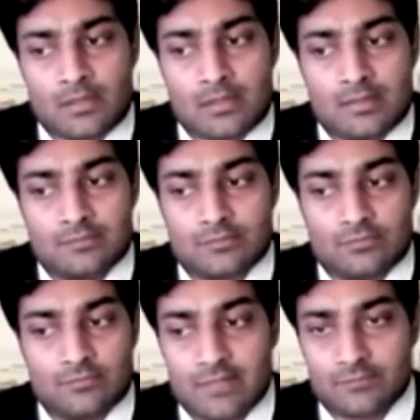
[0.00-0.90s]
it's got
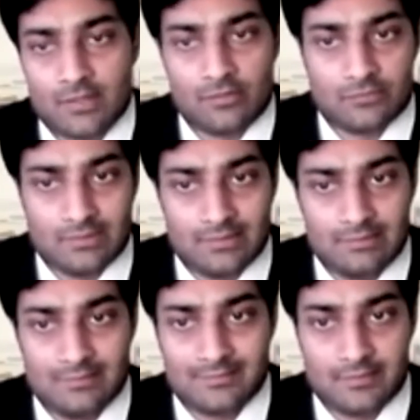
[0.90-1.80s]
5,000
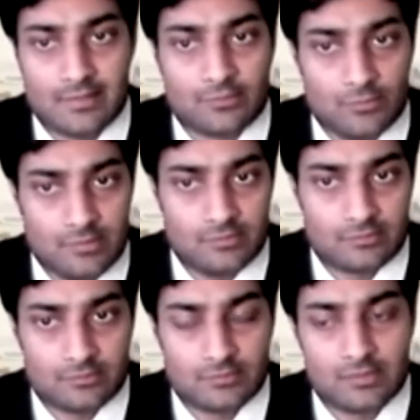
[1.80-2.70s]
listed
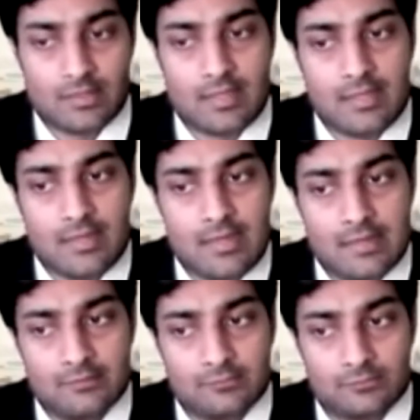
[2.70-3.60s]
equities
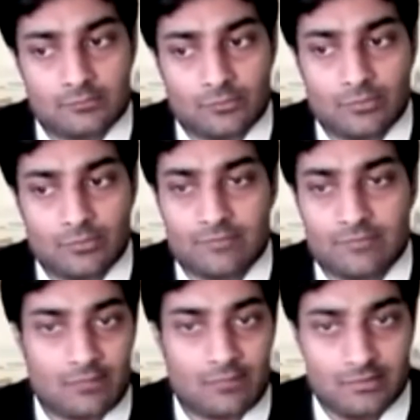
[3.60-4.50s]
and only
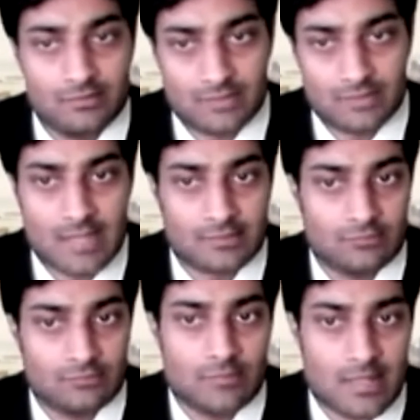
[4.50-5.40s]
500
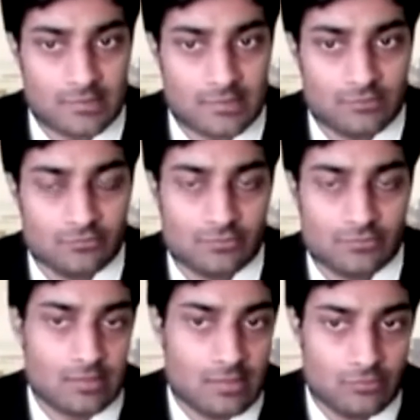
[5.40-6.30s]
actively managed funds
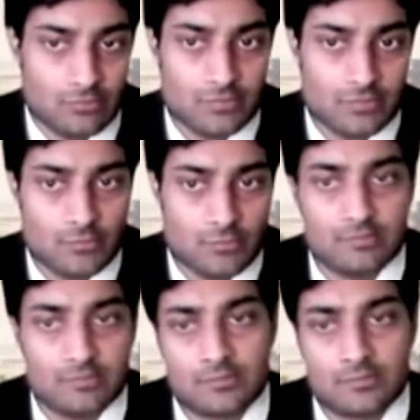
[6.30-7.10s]
looking at those equities.